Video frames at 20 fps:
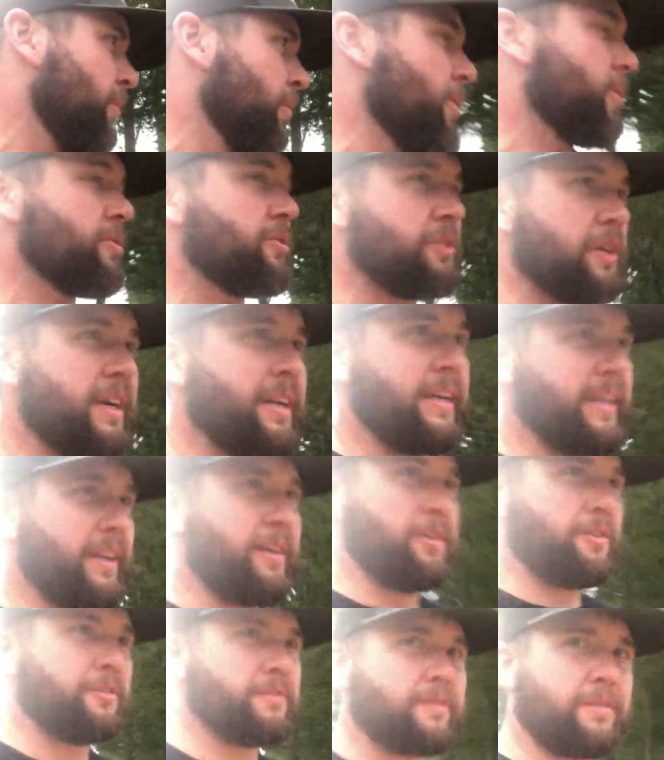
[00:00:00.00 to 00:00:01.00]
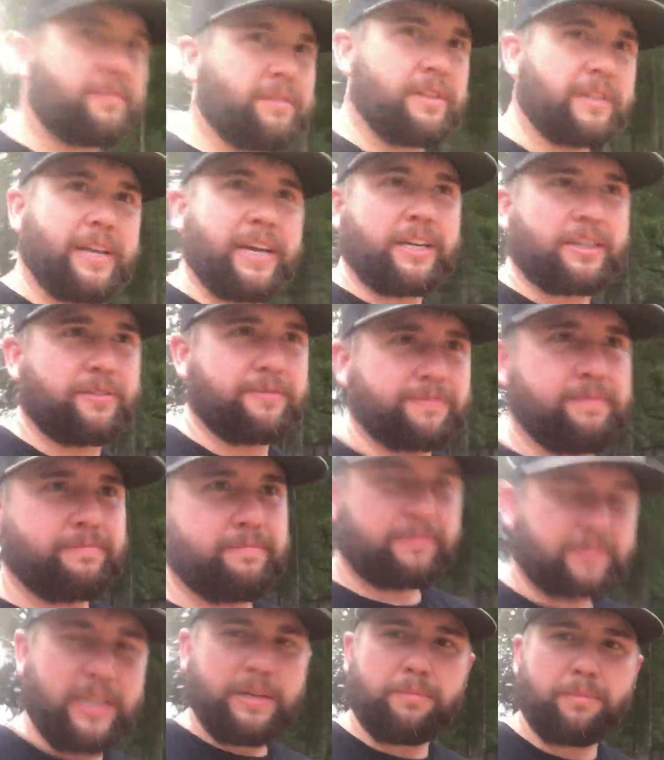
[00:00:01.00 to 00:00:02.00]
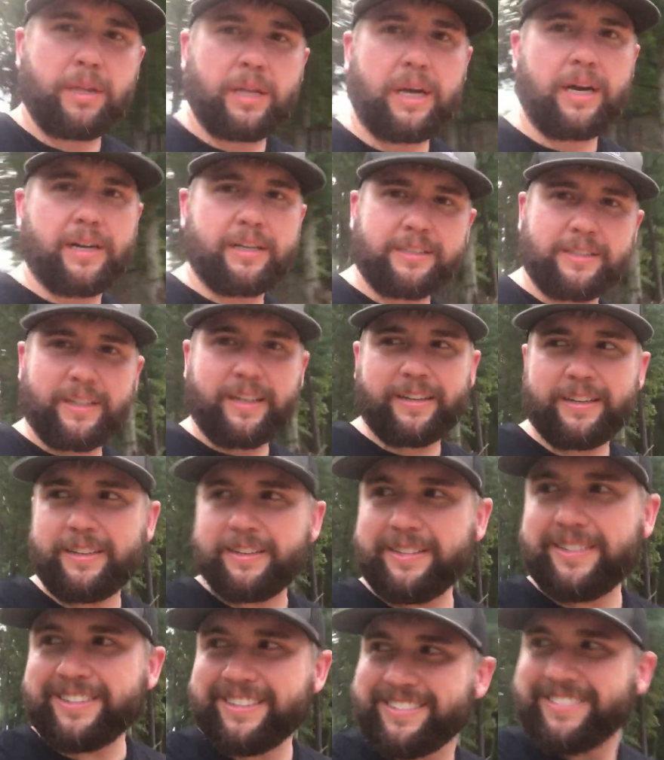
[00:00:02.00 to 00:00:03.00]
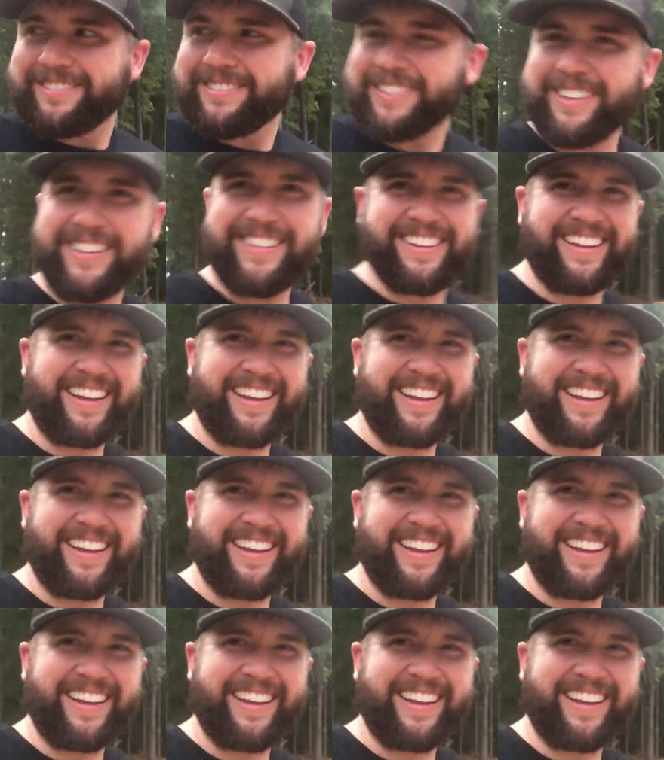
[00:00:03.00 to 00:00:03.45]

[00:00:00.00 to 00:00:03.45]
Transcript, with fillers: we're gonna try again on the next 10 vlogs to get it done.